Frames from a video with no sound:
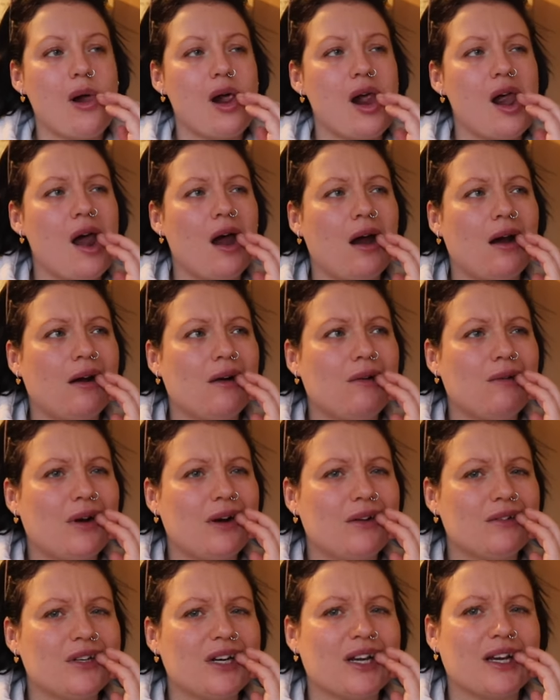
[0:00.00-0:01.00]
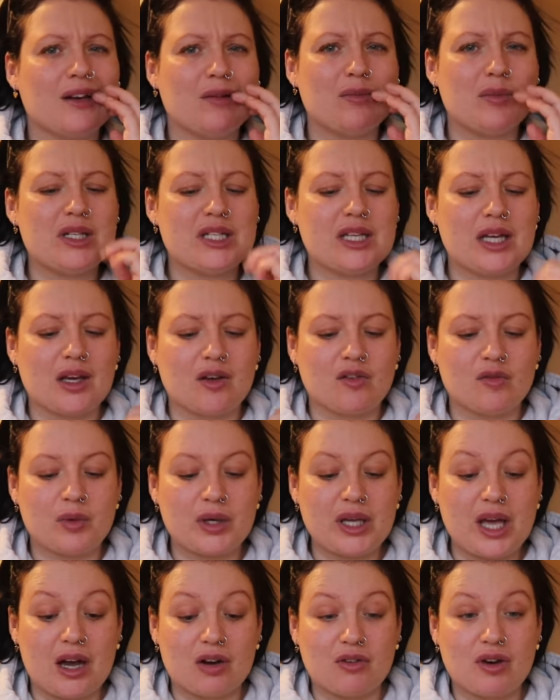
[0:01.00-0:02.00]
I might have chicken in my teeth. But
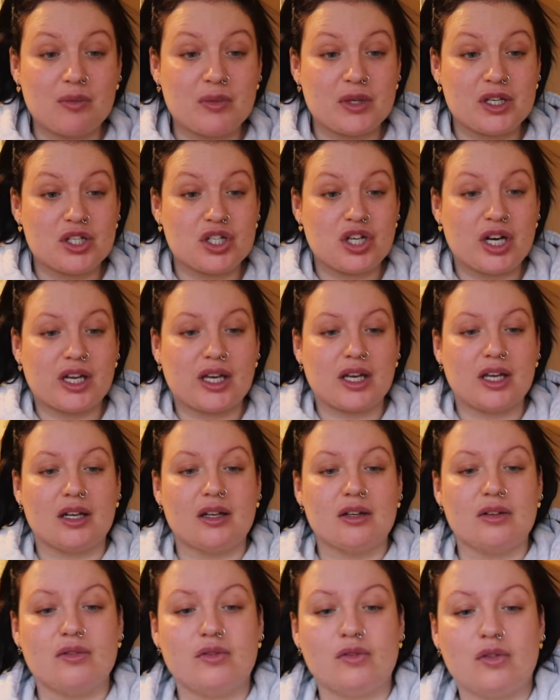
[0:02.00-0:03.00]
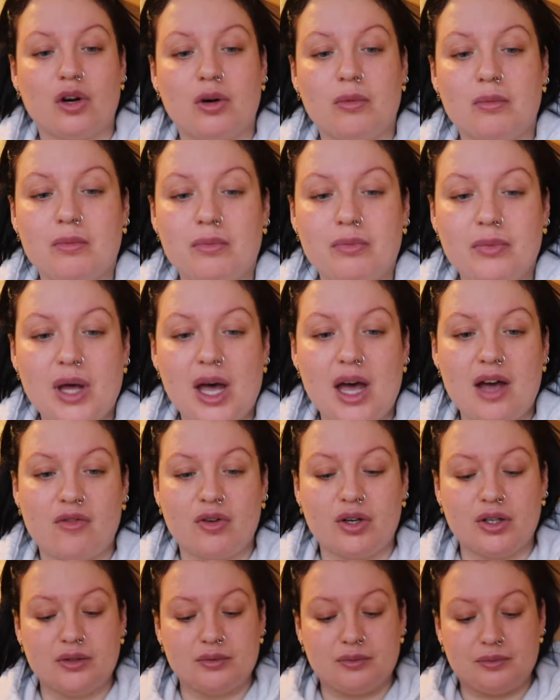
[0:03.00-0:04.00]
yeah, I grabbed this chicken from
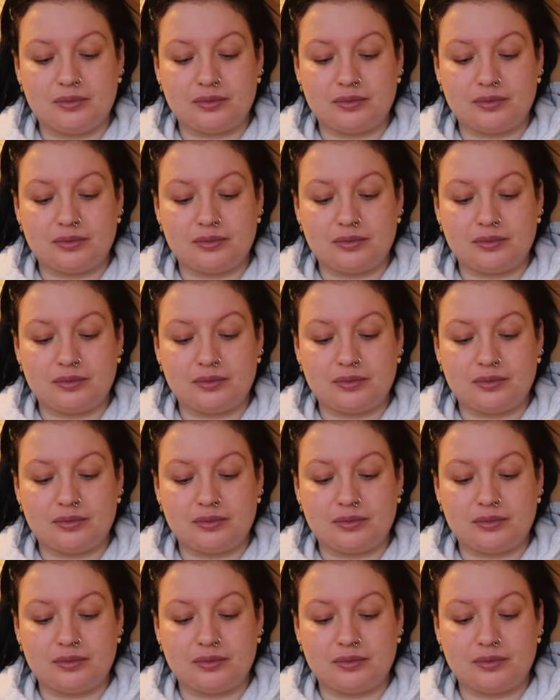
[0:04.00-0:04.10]
Heron.